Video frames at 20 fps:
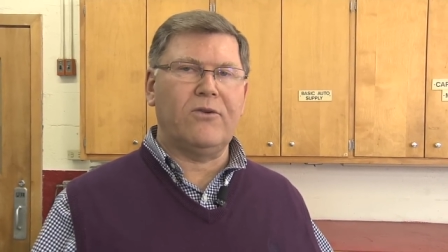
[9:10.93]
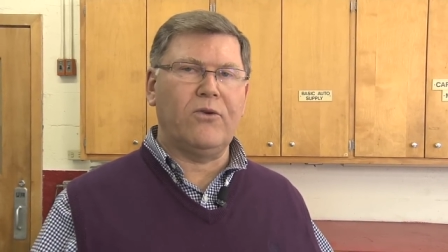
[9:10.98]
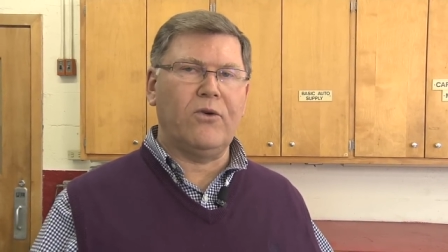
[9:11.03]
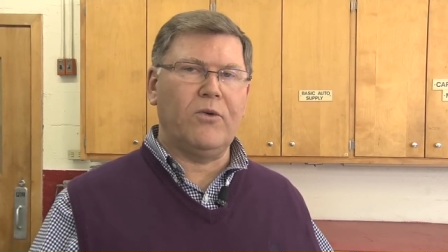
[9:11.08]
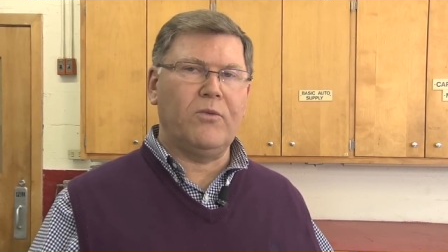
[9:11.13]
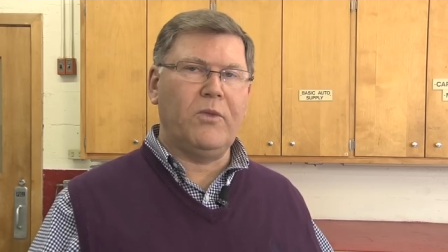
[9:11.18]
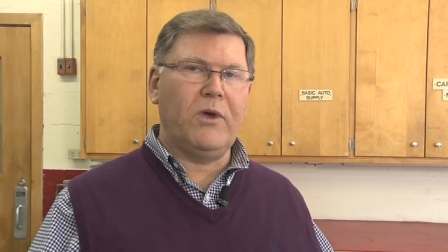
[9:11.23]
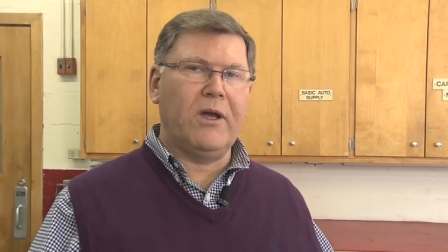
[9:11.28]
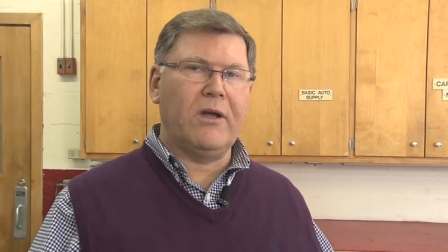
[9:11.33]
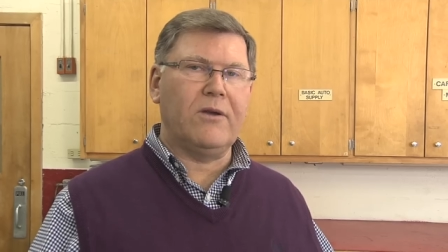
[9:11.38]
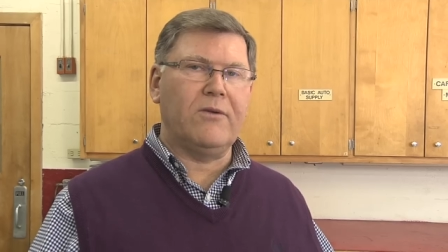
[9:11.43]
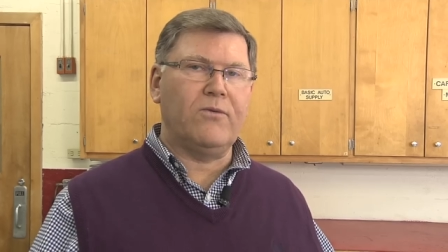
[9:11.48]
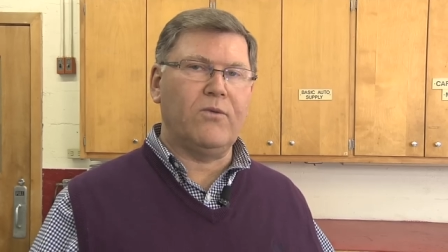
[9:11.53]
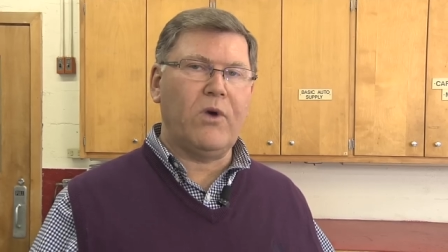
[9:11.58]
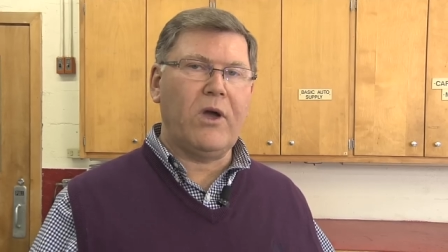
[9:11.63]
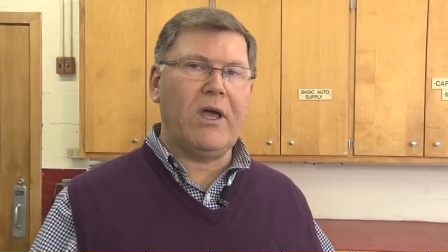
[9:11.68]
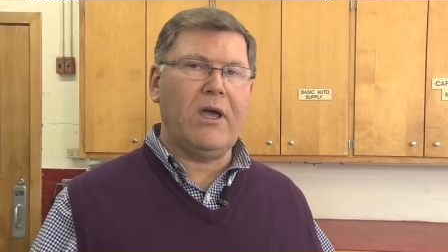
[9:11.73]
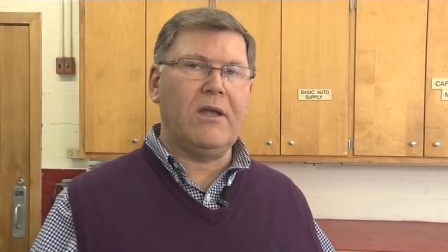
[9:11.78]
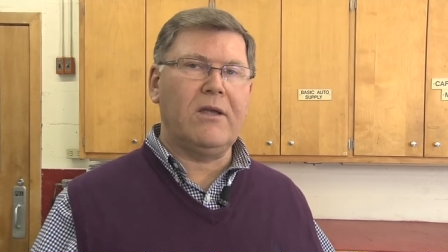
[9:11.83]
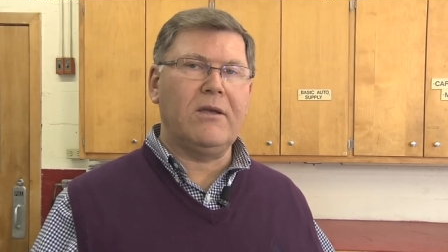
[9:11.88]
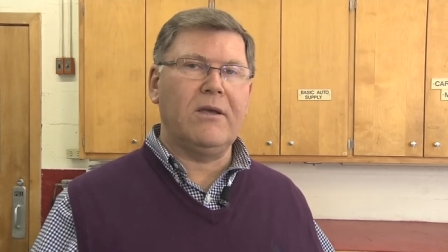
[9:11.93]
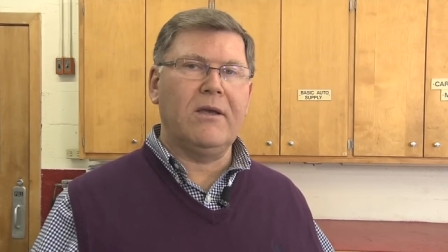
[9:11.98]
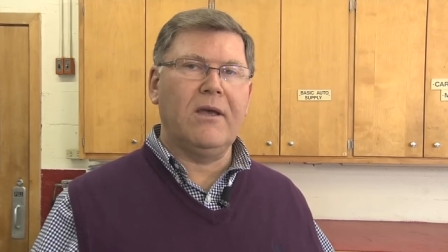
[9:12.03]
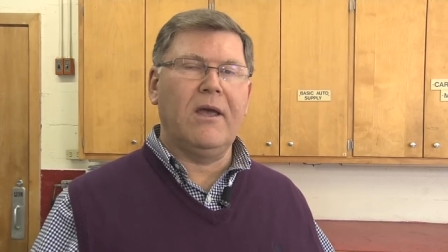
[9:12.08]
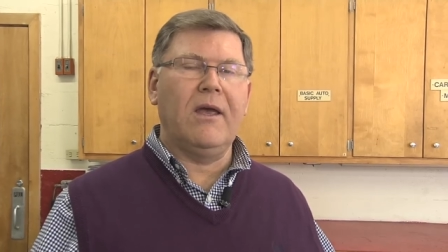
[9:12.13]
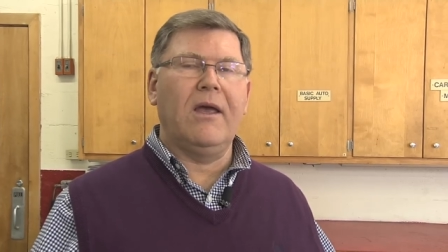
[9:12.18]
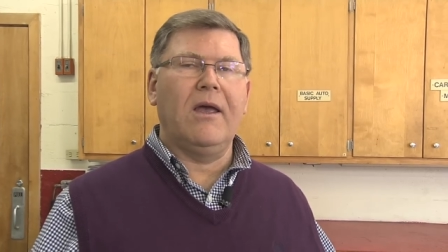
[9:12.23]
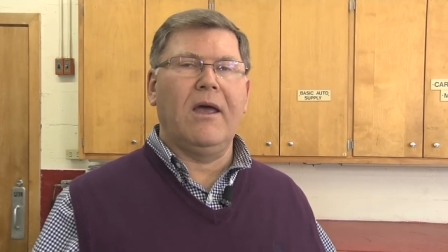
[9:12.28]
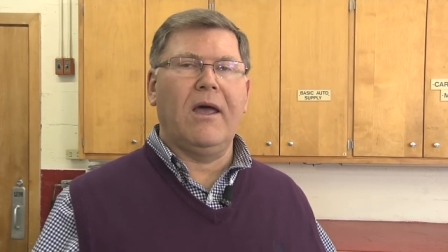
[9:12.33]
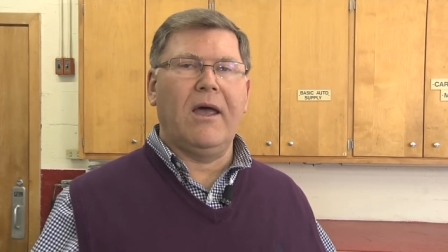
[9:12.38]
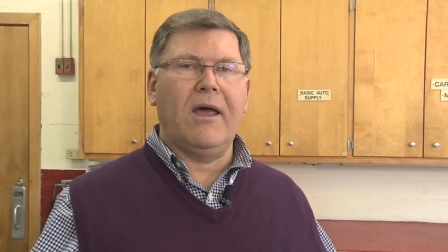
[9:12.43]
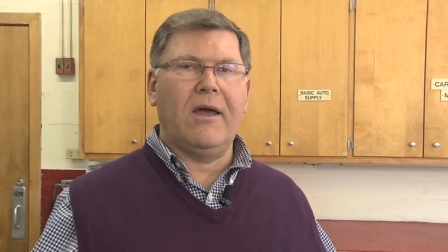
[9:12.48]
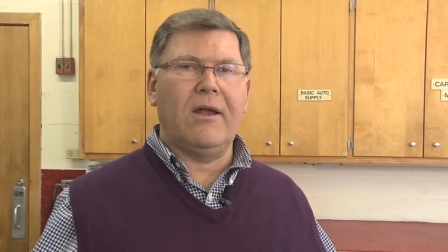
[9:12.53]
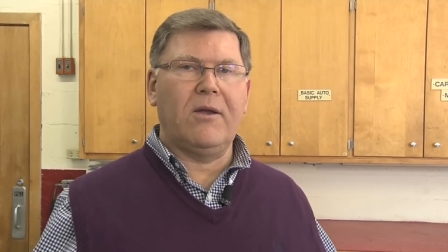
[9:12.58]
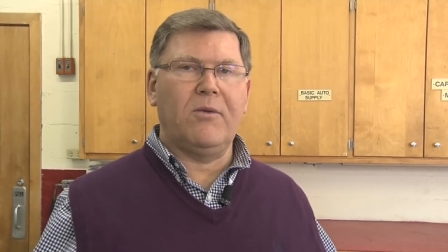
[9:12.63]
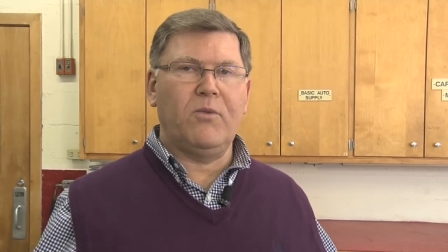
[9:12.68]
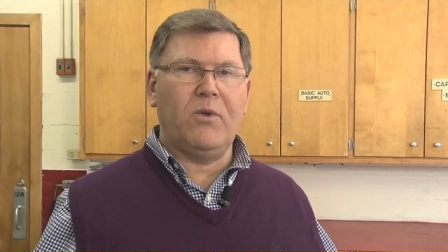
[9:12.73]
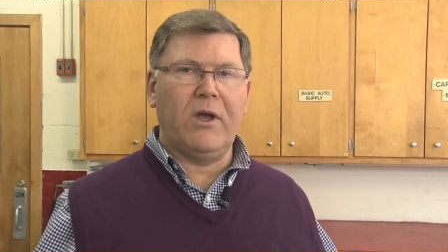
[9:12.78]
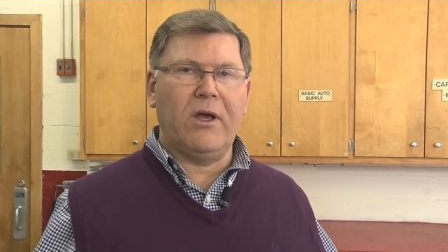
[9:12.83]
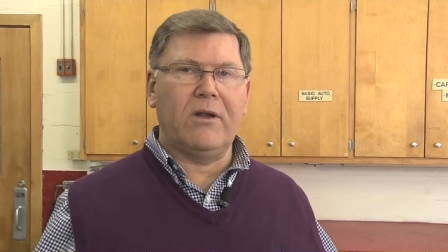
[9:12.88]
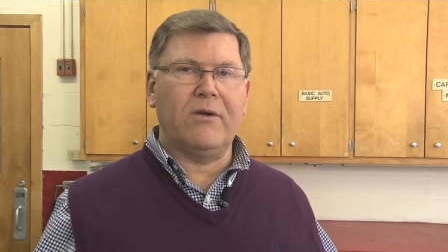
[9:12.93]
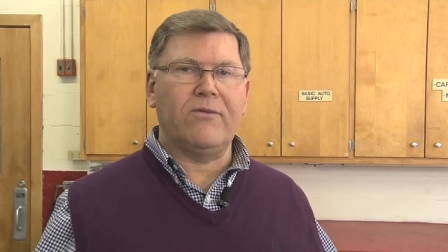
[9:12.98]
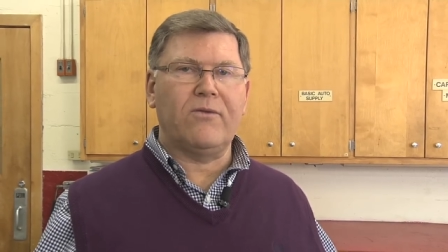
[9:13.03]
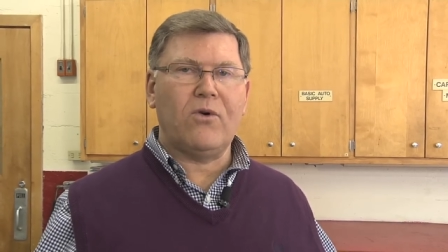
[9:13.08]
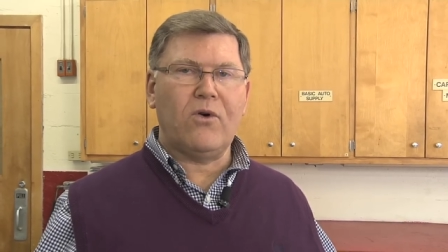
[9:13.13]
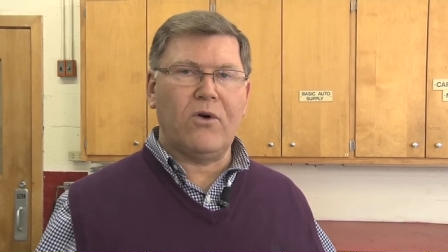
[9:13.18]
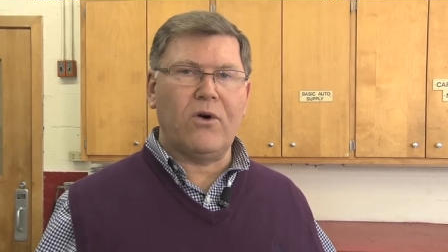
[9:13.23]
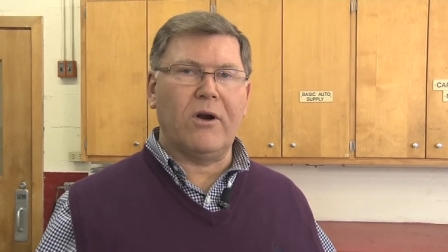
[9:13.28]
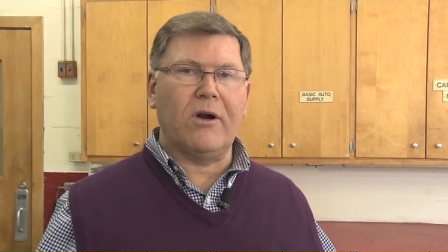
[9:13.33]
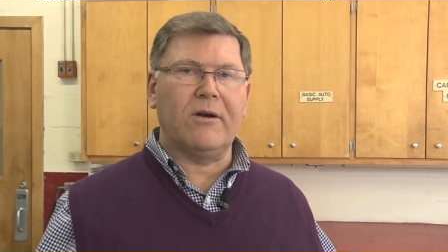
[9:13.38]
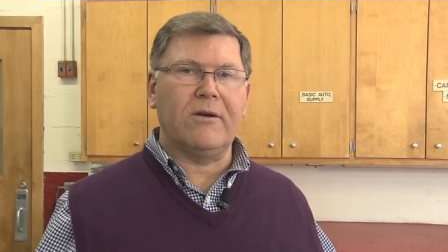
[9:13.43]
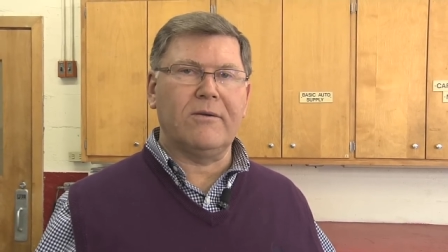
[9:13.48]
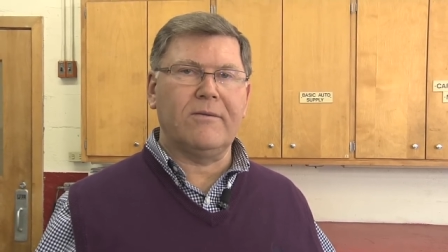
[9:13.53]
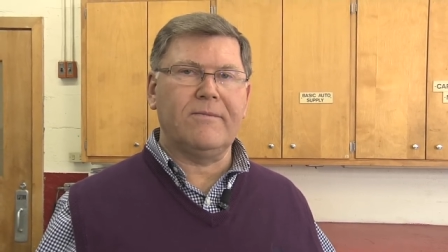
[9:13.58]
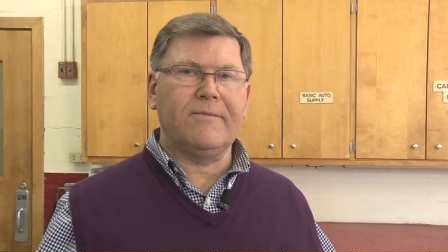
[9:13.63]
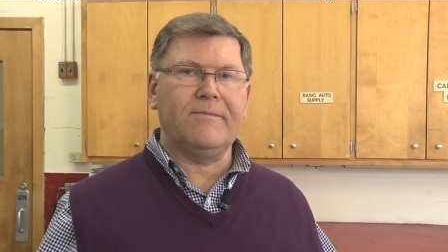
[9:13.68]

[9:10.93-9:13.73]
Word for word: to a bin of wheat and a bin of corn.